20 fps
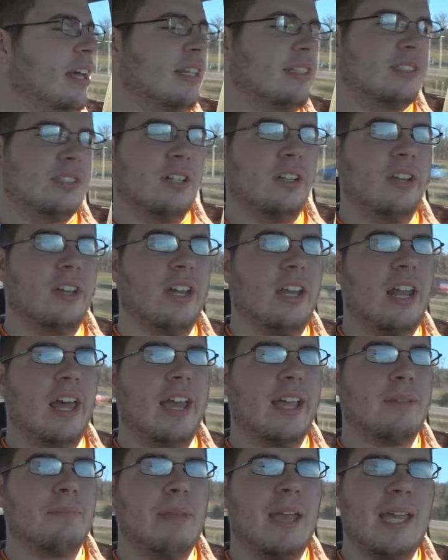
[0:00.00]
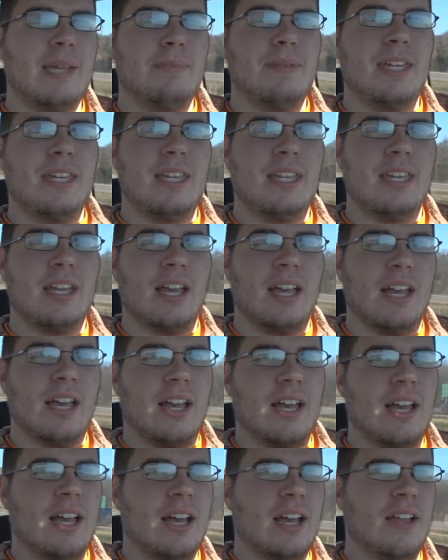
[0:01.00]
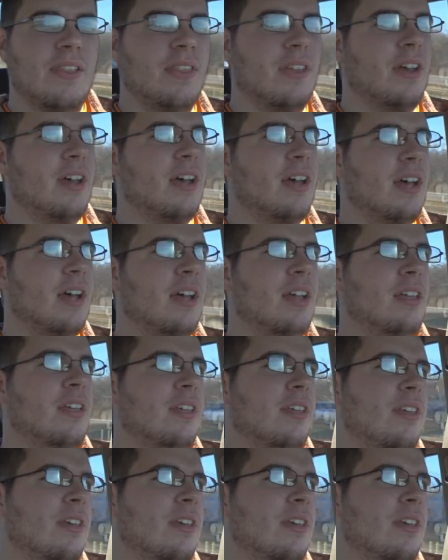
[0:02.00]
it's looking like maybe the